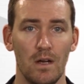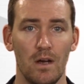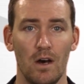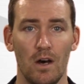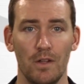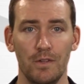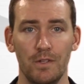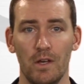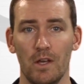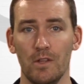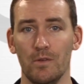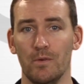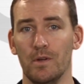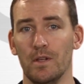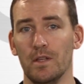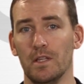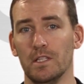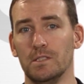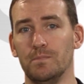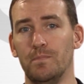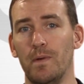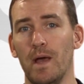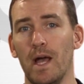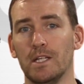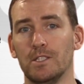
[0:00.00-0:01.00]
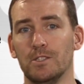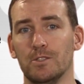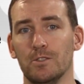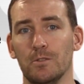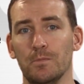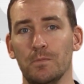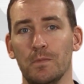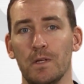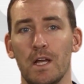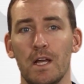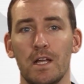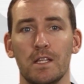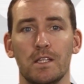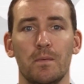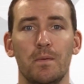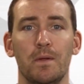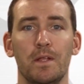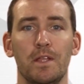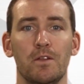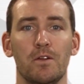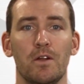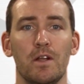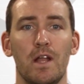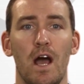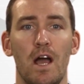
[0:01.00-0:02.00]
On the other end of the spectrum,
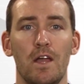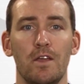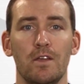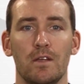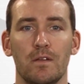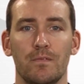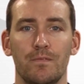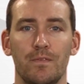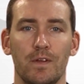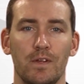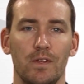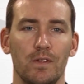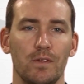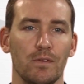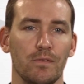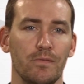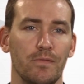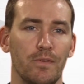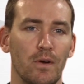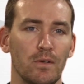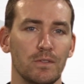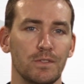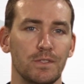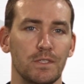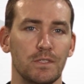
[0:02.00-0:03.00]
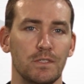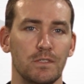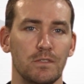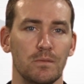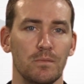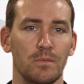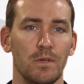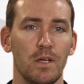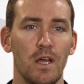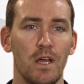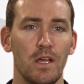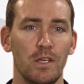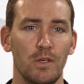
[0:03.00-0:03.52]
depending on how you configure your phone system,